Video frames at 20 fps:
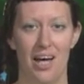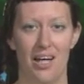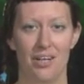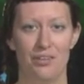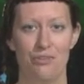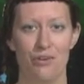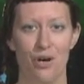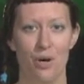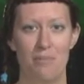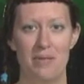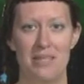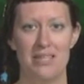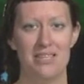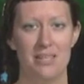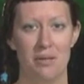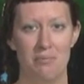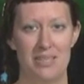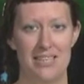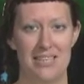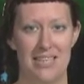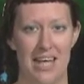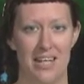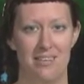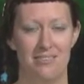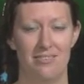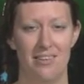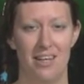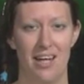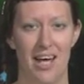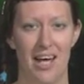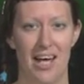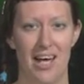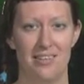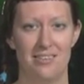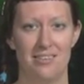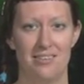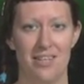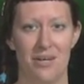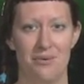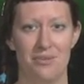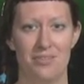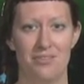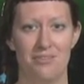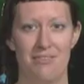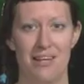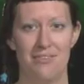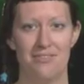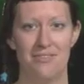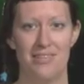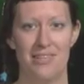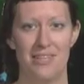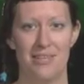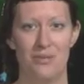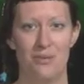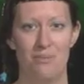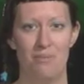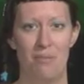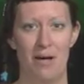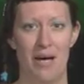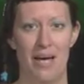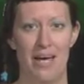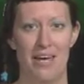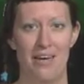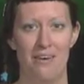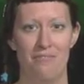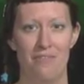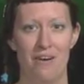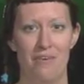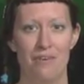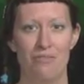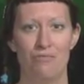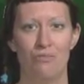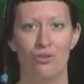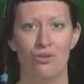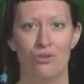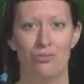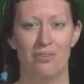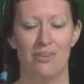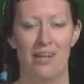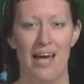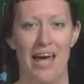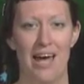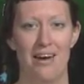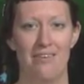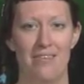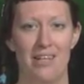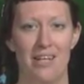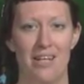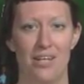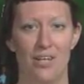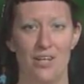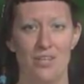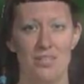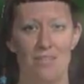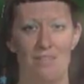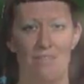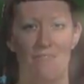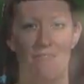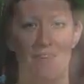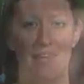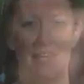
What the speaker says: I grew up in Somerset and I was surrounded by a very rural area, lots of